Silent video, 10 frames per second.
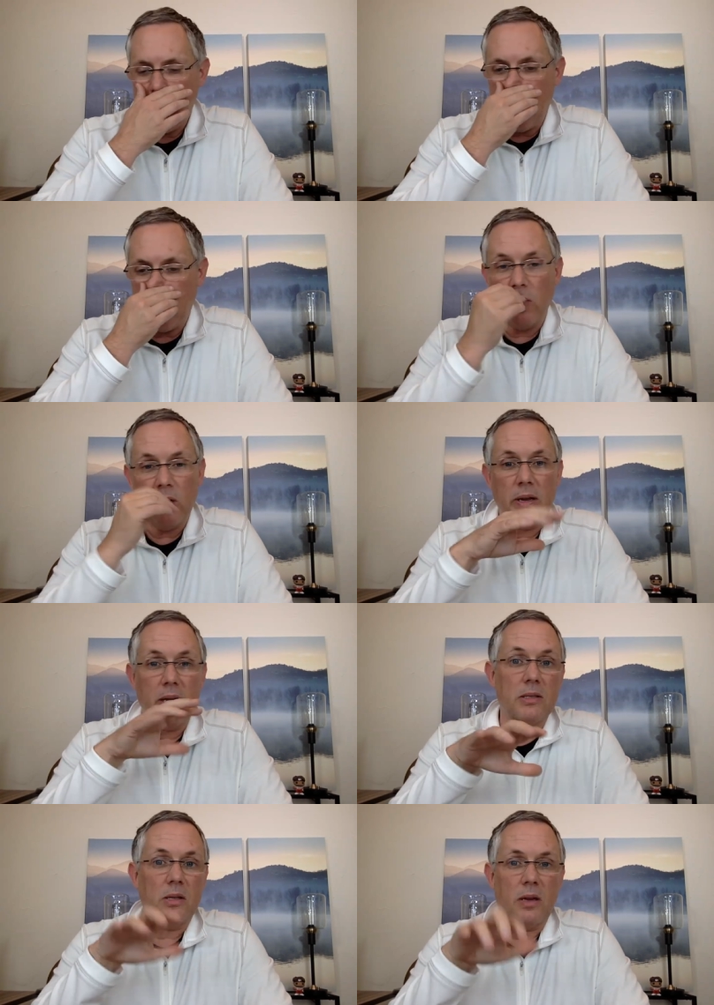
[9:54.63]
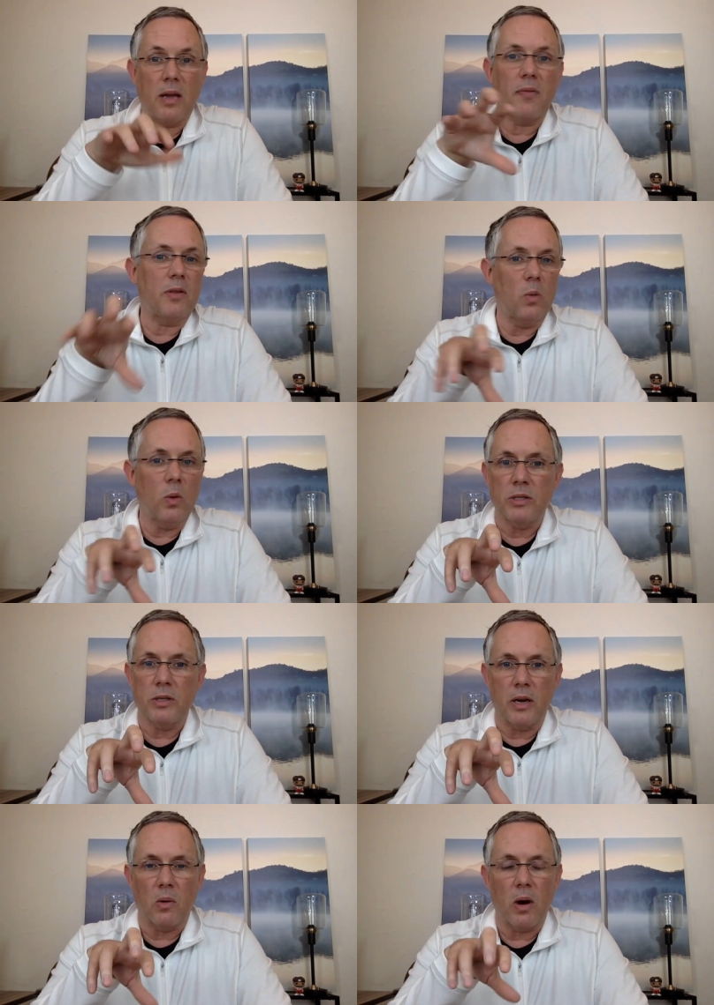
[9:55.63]
And really, it's the Cathie Woods
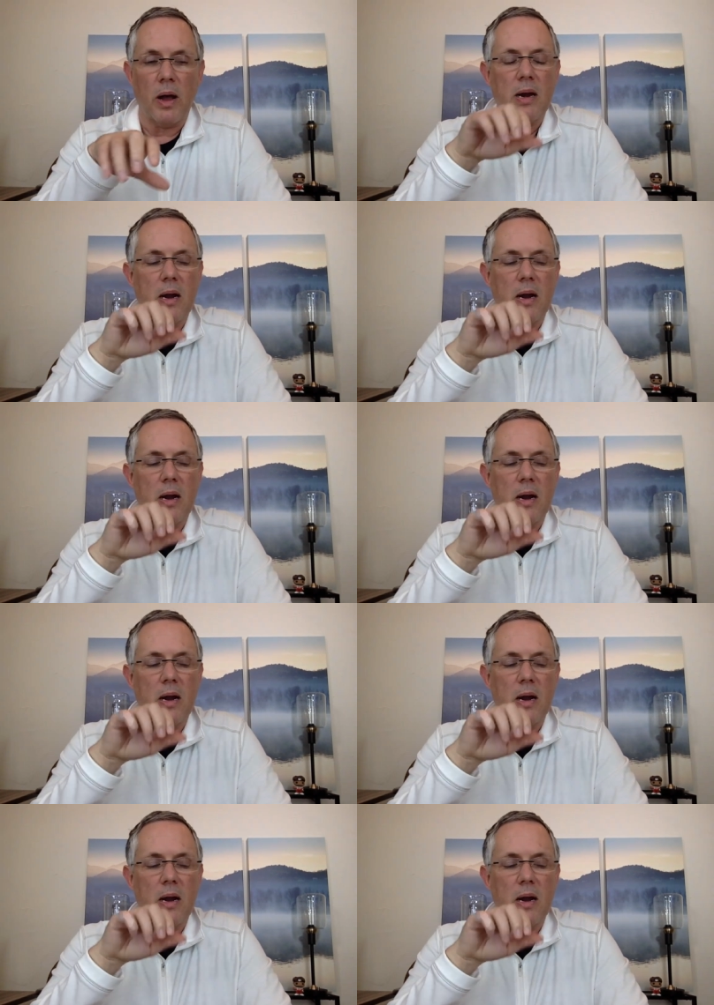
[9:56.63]
thing, right?